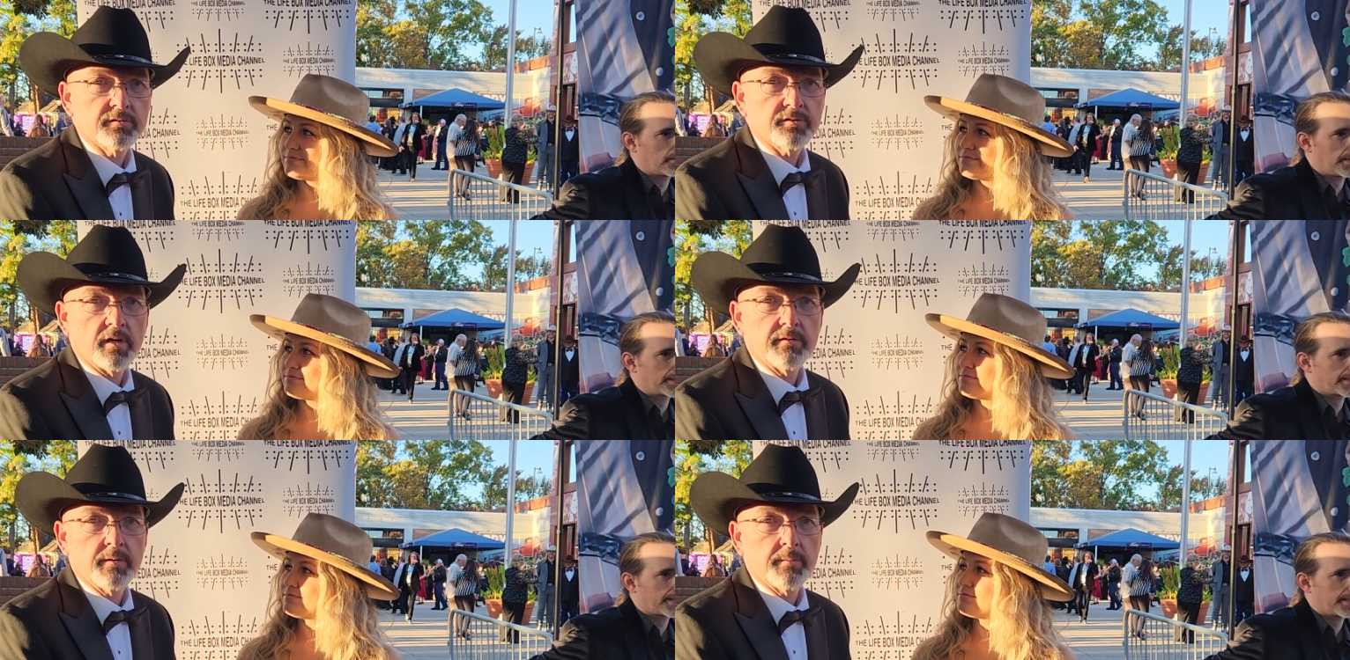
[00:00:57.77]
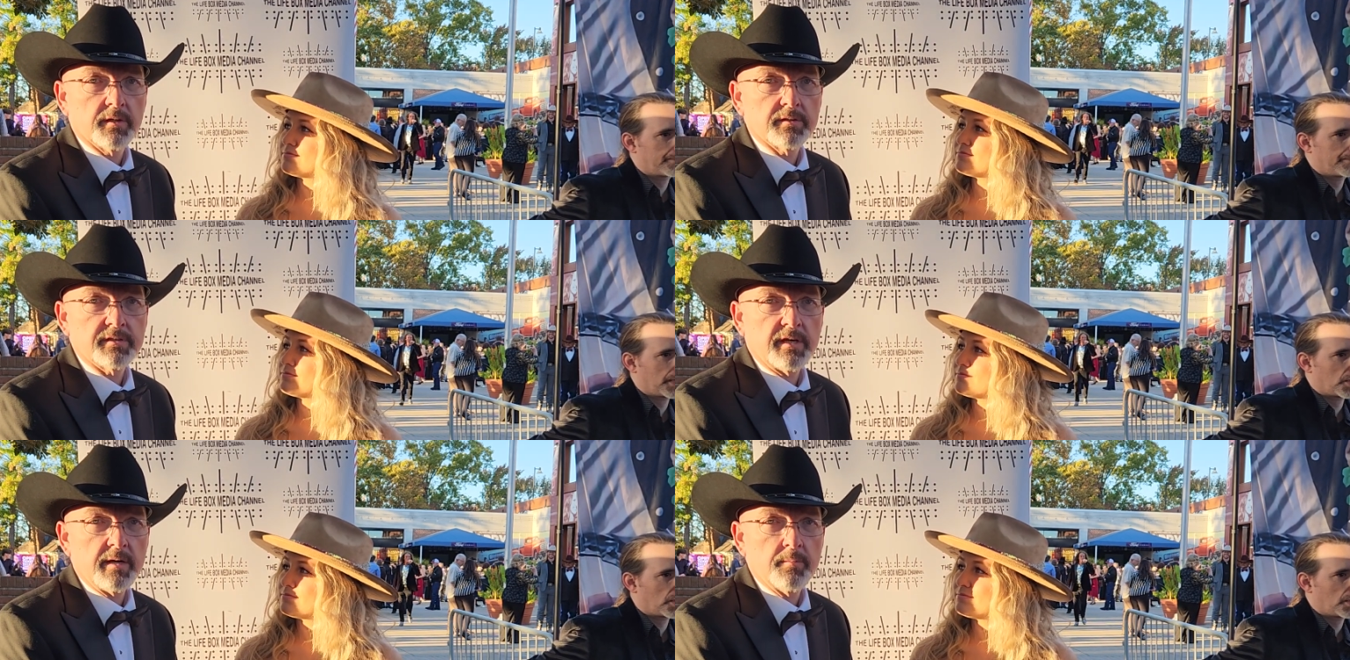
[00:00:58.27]
Speaker 1: serve in the
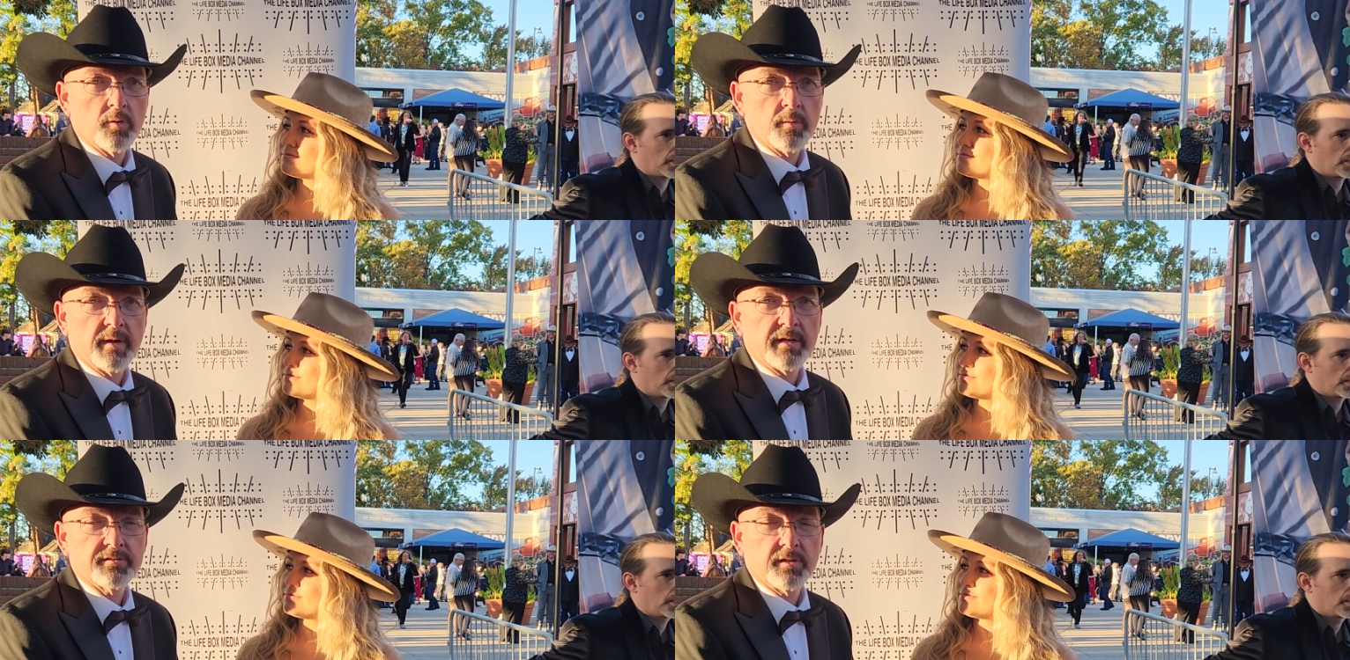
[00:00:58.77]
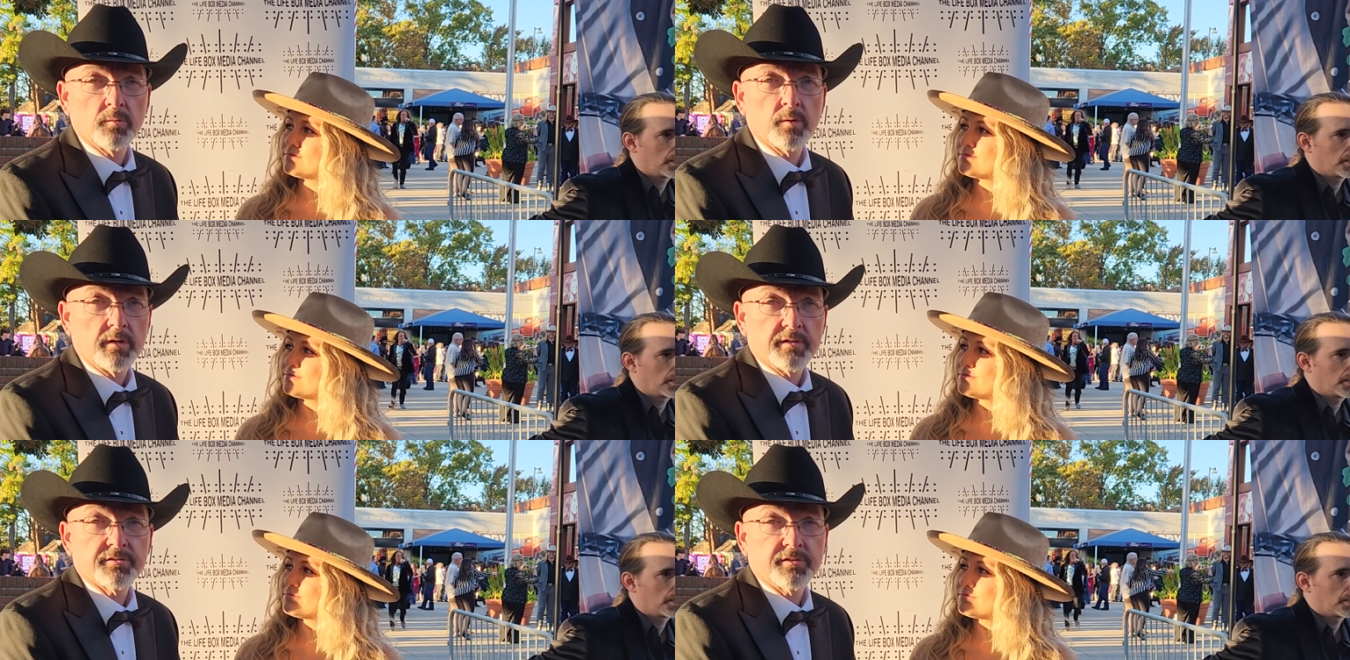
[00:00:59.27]
military anymore, but I still
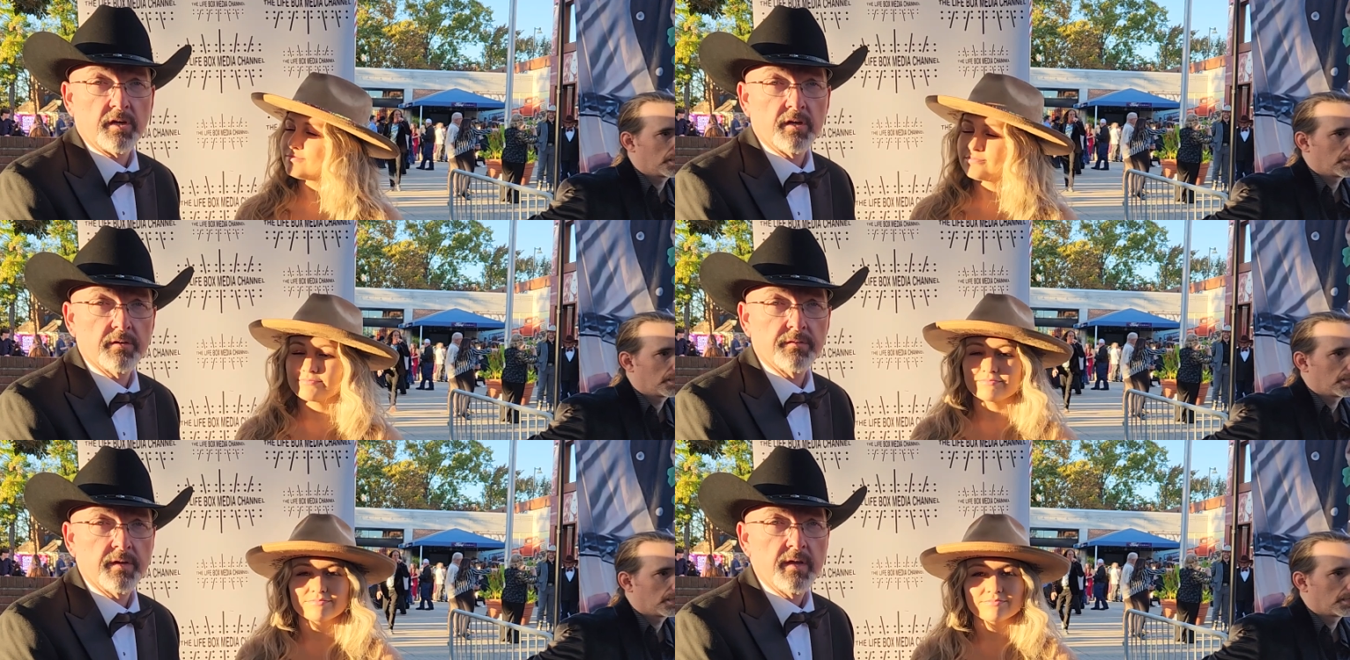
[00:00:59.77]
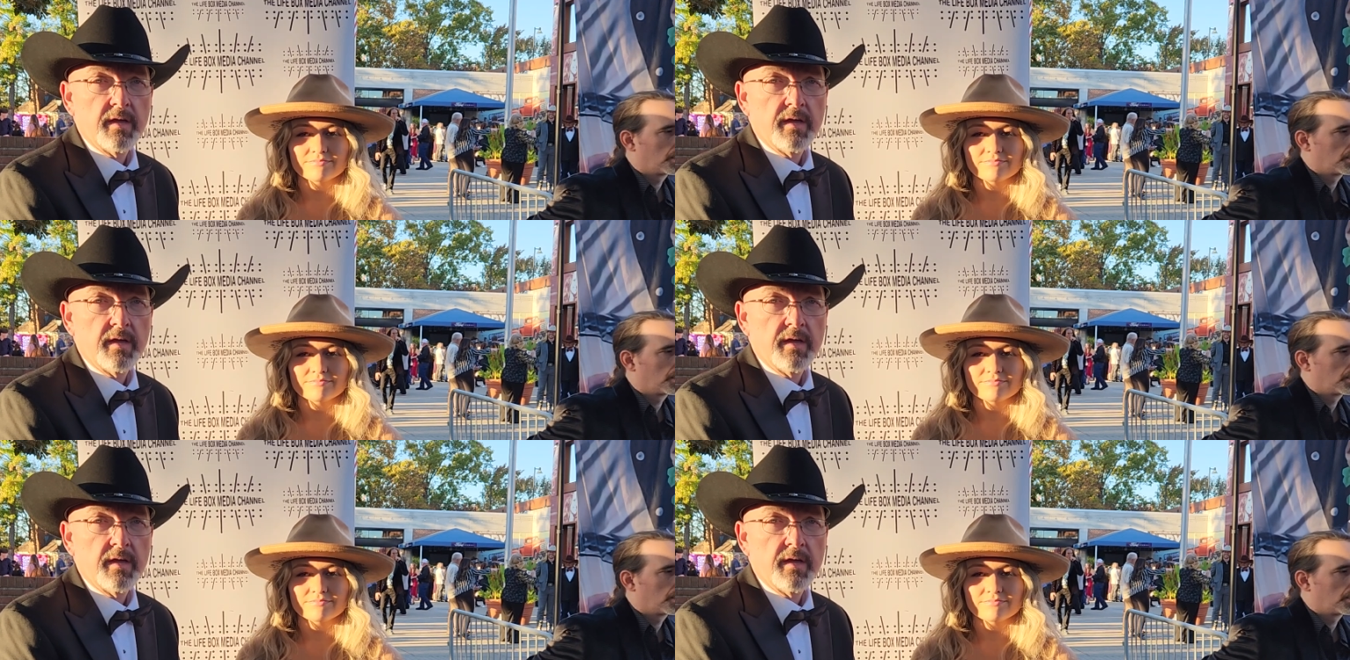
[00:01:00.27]
wanted to serve.